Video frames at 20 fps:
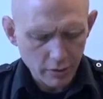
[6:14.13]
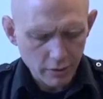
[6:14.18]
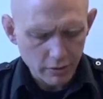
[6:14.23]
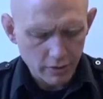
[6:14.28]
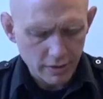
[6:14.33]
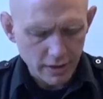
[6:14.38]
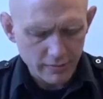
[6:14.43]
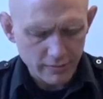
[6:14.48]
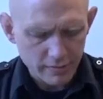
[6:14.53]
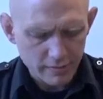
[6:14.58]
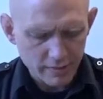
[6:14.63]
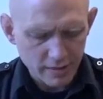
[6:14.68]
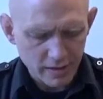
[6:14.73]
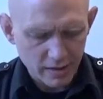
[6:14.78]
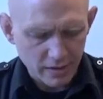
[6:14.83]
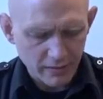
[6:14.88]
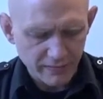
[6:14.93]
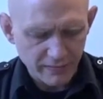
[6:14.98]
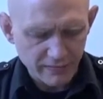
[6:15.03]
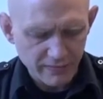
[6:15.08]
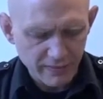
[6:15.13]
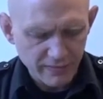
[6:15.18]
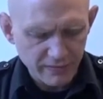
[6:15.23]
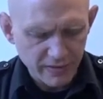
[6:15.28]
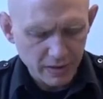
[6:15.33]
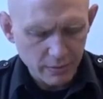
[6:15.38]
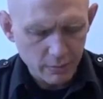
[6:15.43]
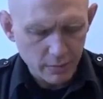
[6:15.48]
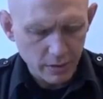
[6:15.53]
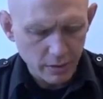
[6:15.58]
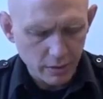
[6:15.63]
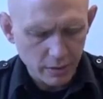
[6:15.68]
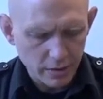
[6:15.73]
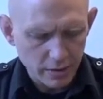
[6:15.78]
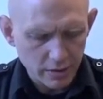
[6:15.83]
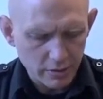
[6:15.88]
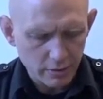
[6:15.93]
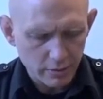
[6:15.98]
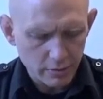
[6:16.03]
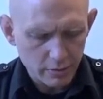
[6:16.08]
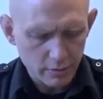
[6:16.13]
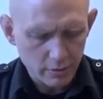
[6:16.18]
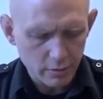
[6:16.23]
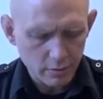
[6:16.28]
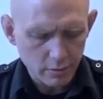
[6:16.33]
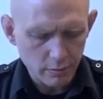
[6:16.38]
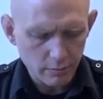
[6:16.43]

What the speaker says: you can either set it to 50 milliliters